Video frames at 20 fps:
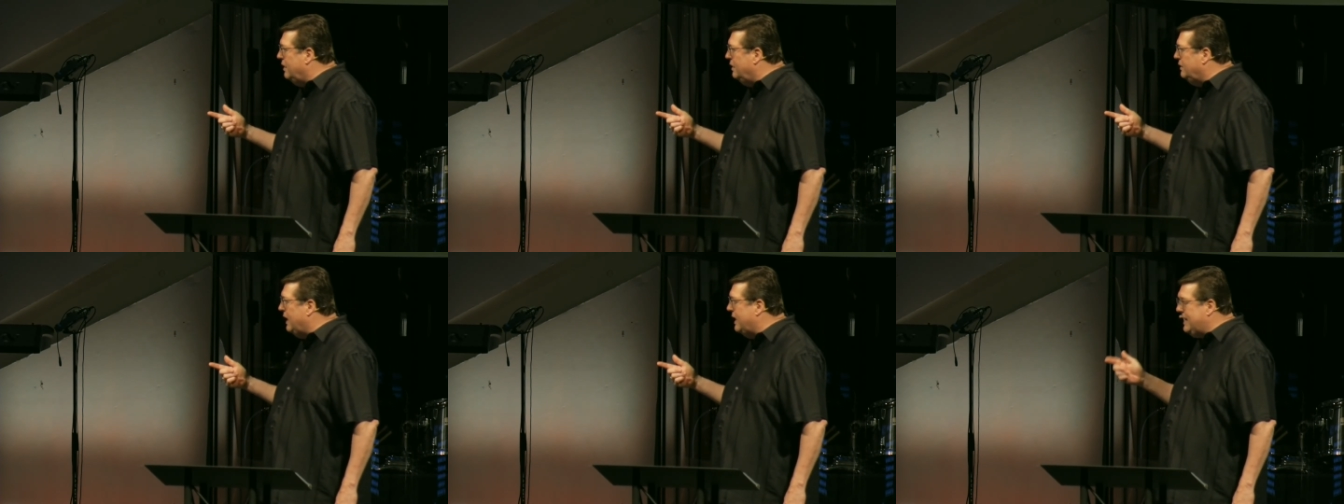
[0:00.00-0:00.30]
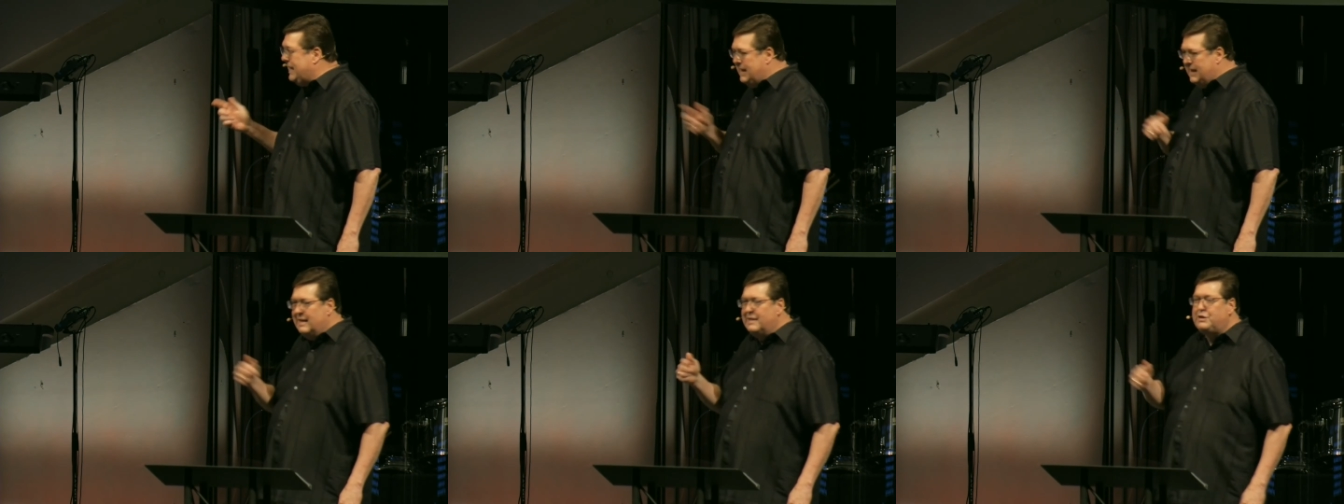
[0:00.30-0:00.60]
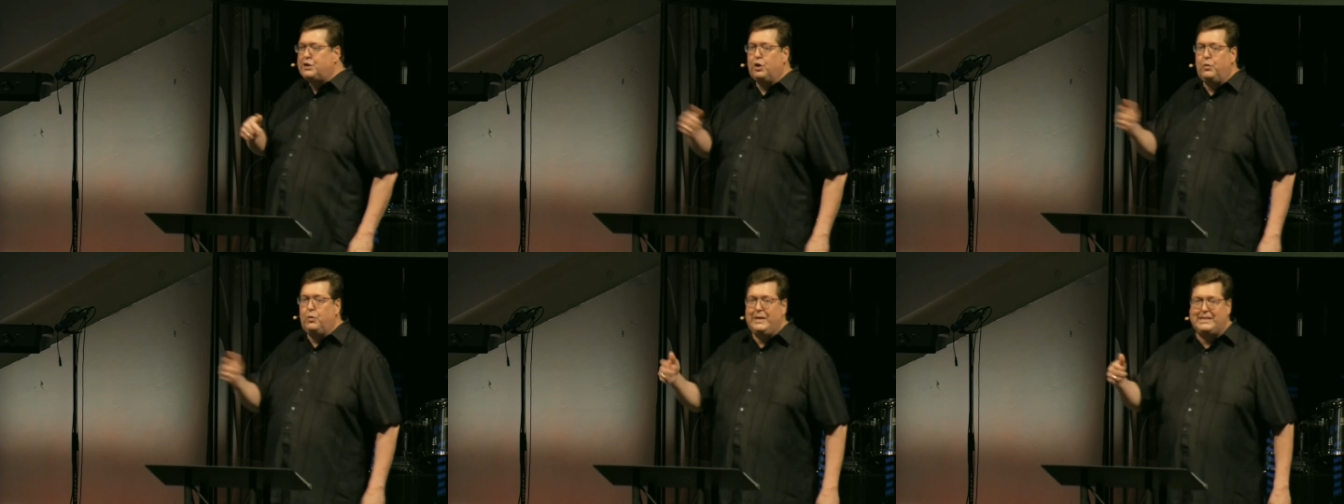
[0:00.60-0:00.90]
that He
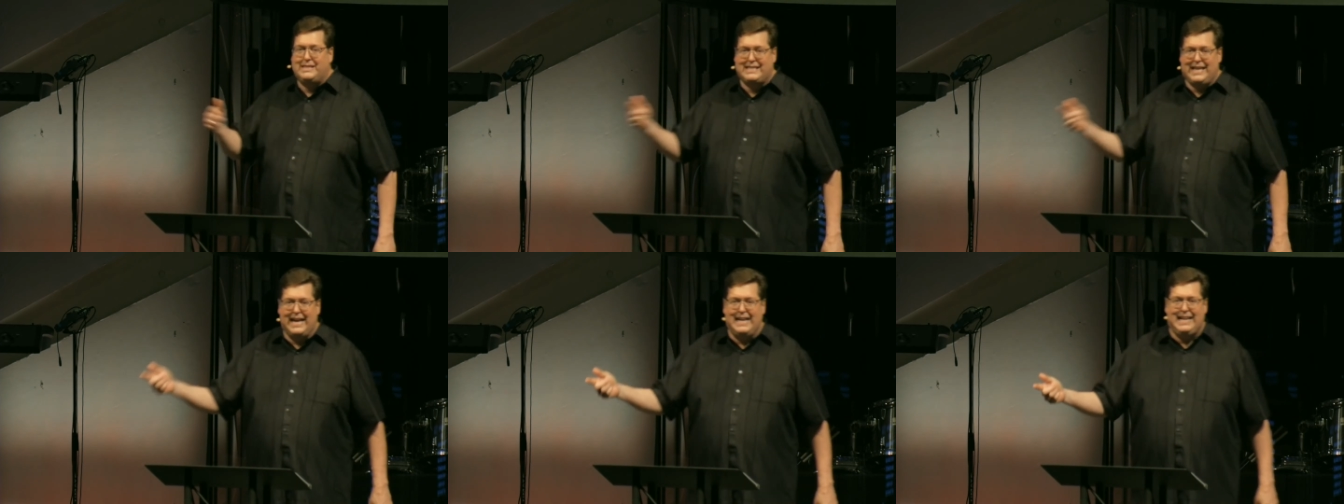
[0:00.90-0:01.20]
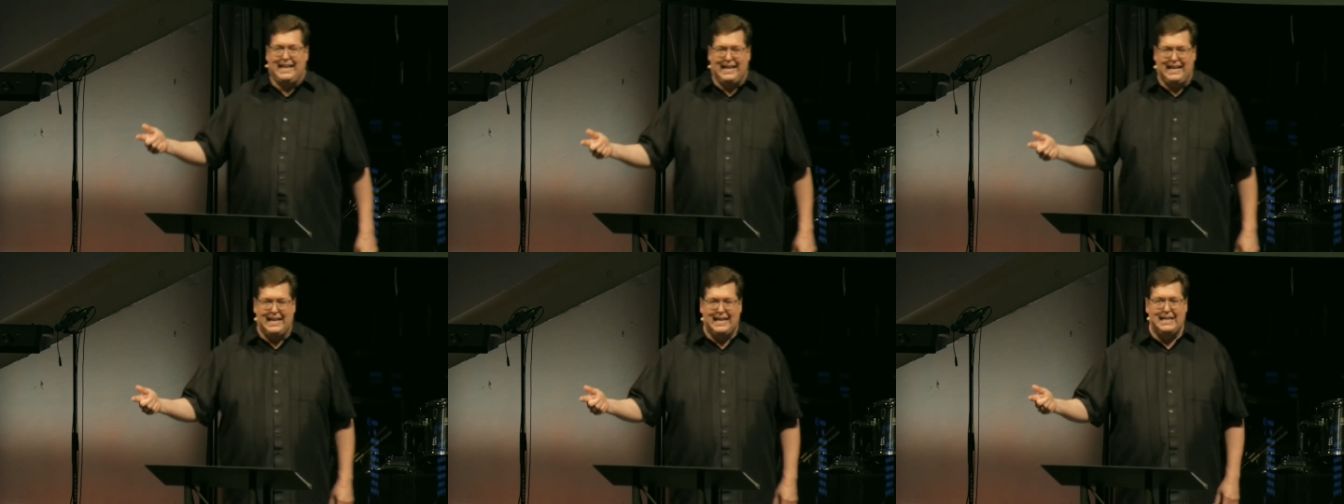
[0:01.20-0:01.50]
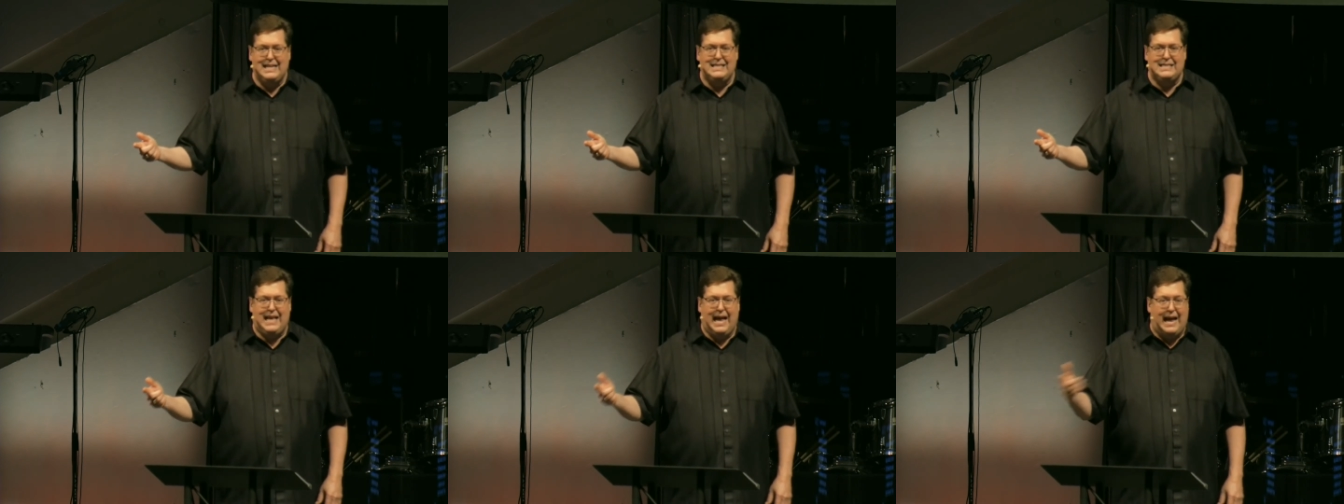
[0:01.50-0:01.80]
is who He said He
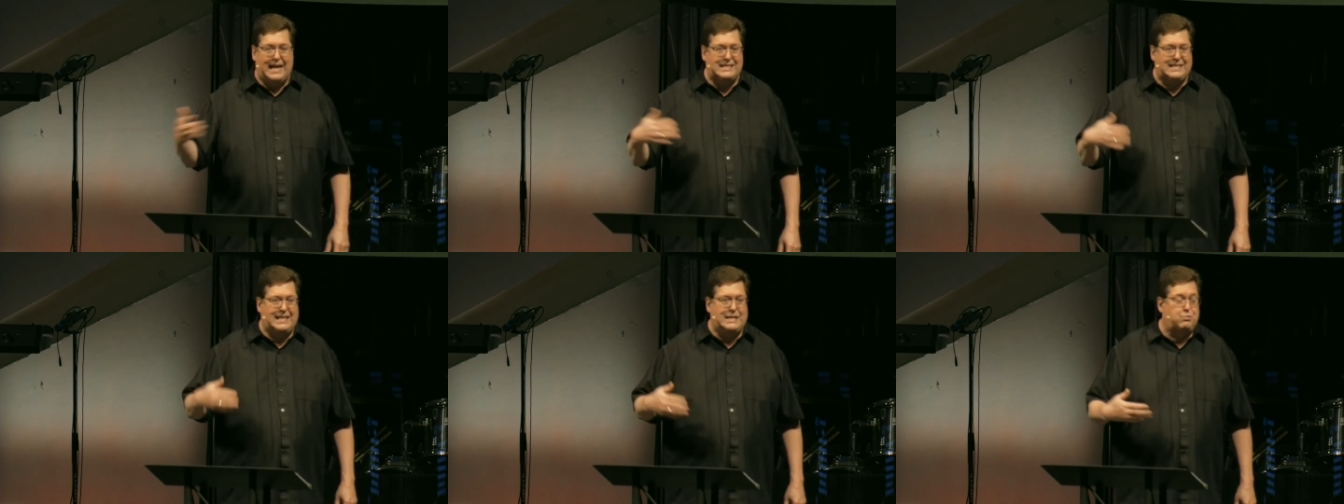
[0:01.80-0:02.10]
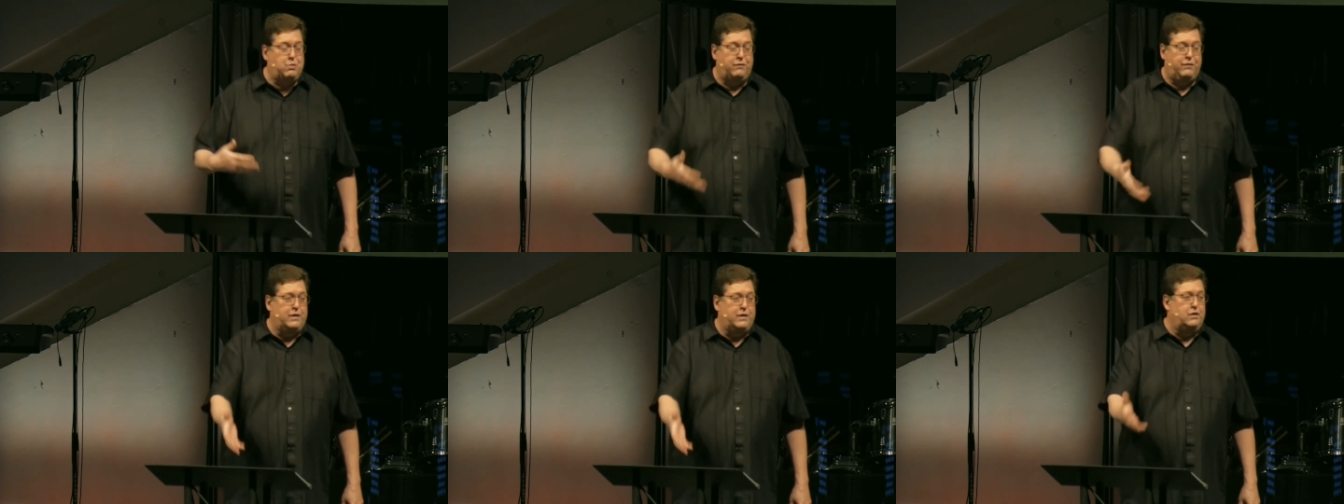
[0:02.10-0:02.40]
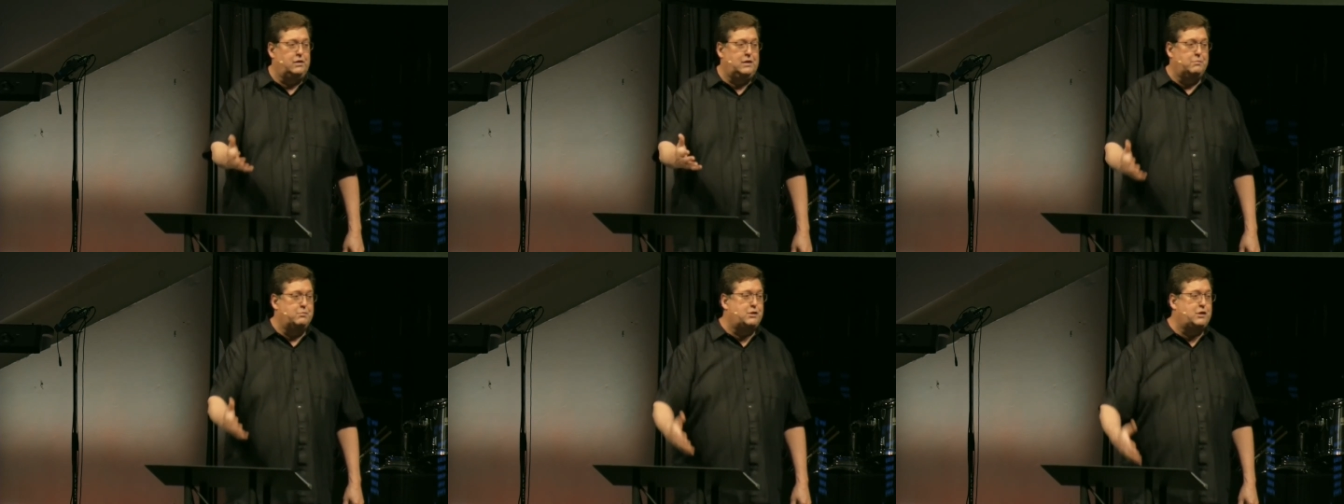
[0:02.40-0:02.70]
is as He's
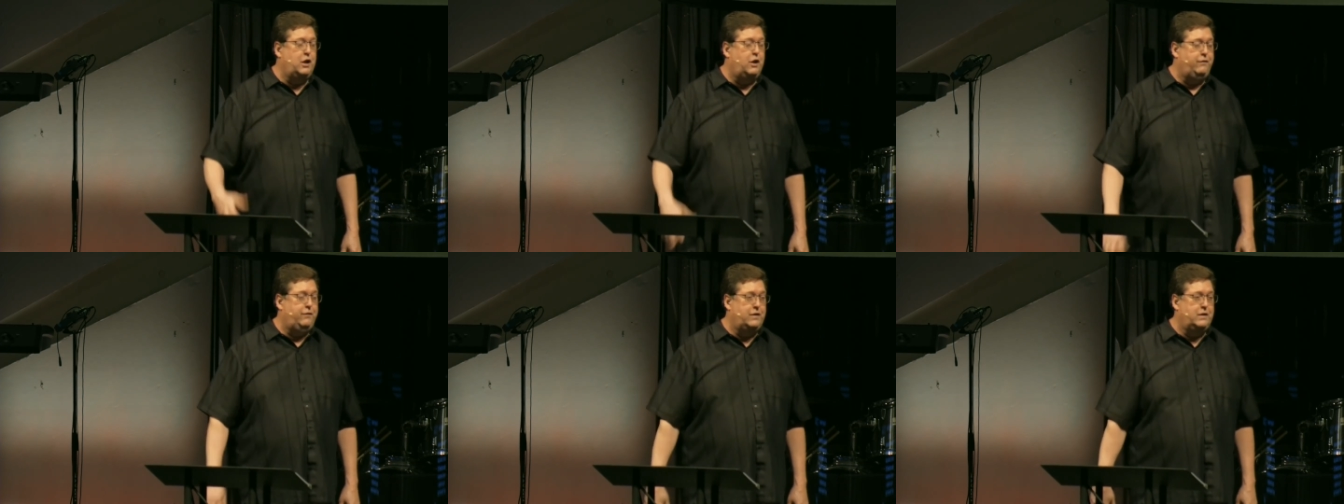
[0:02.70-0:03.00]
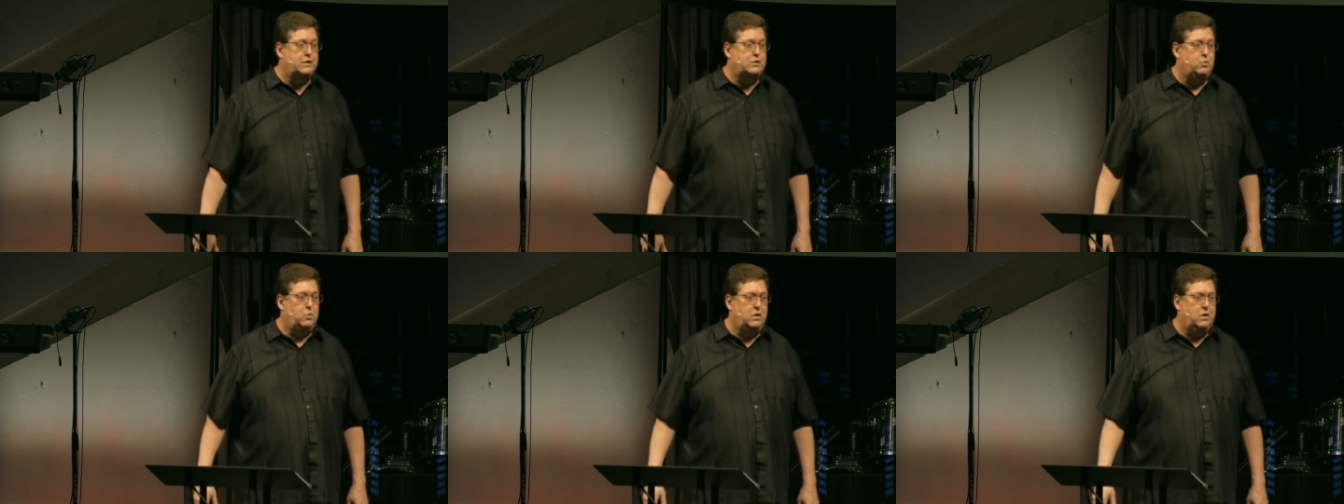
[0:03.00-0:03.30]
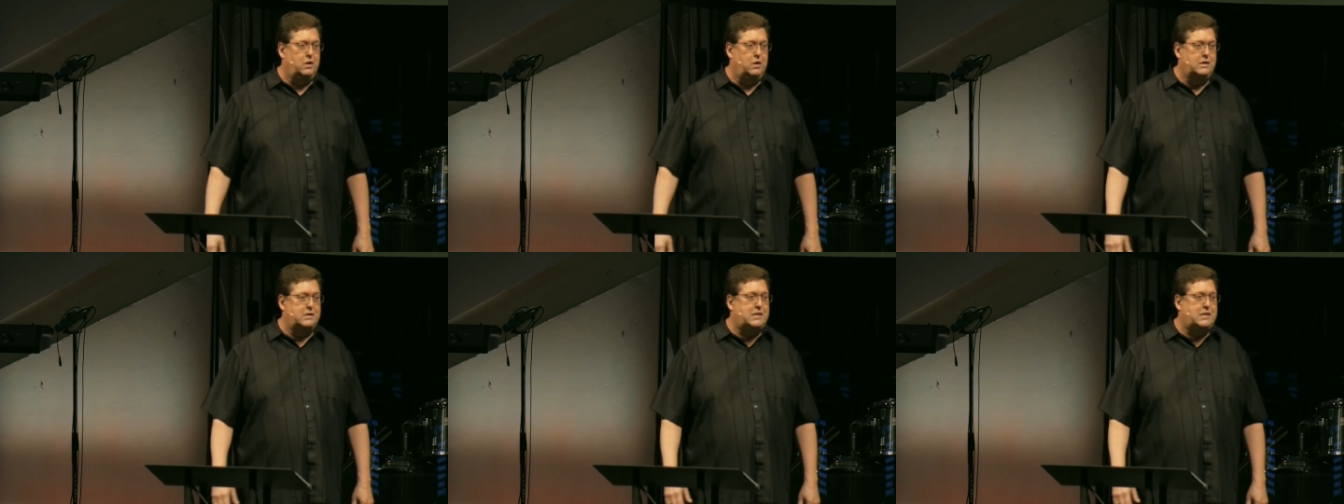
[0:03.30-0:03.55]
revealed Himself in His Word.